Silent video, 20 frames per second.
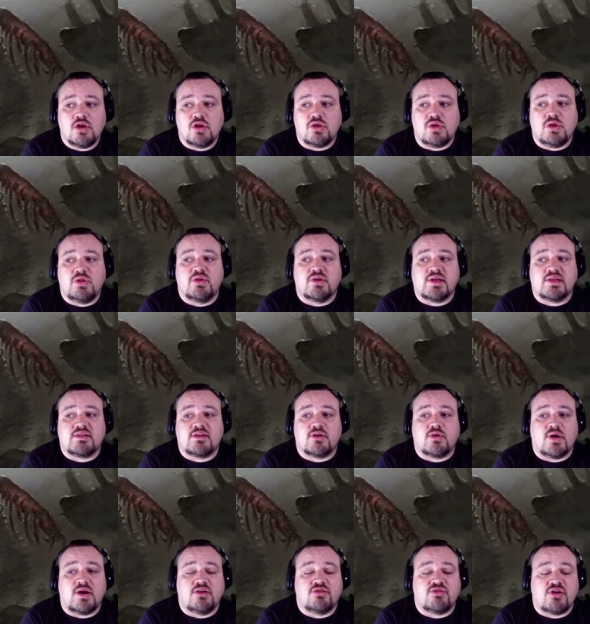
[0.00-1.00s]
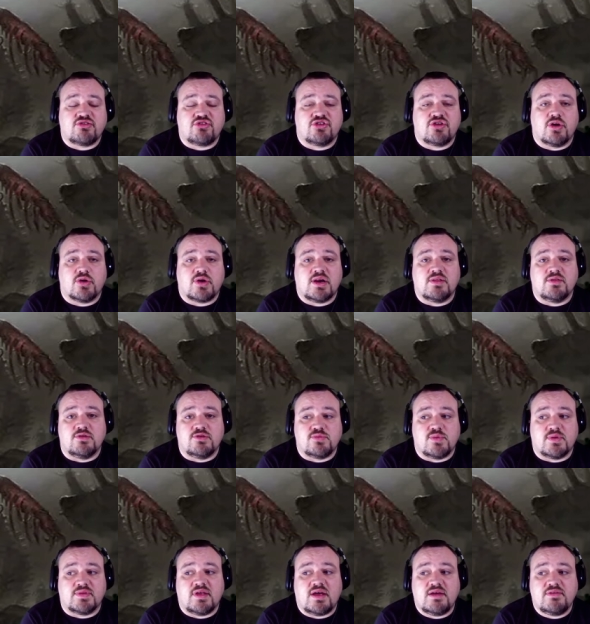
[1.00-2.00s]
Either get to create a treasure token and lose
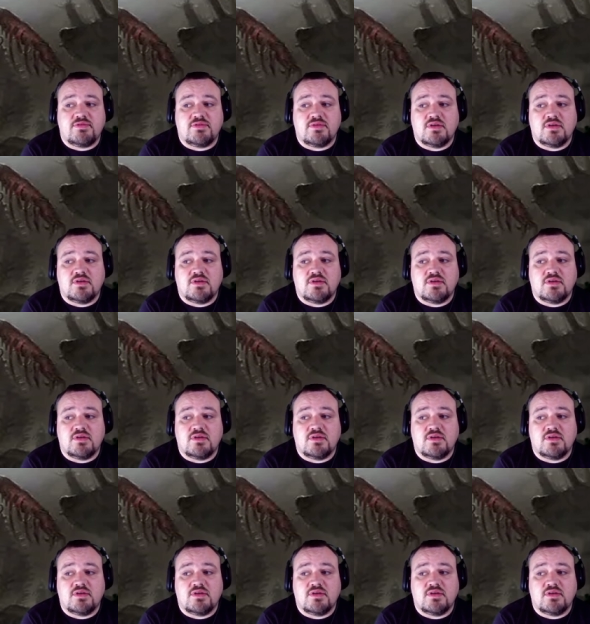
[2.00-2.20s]
1 life,